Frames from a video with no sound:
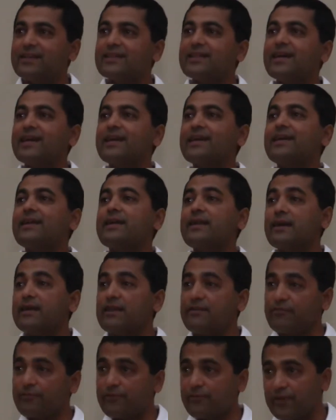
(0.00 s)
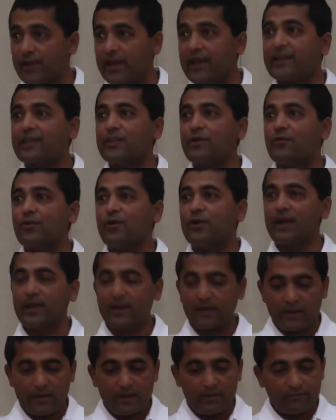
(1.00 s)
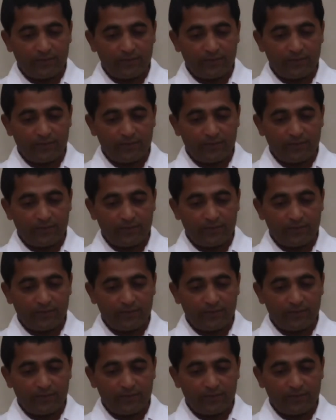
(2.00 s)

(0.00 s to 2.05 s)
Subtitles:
That if we are the owner,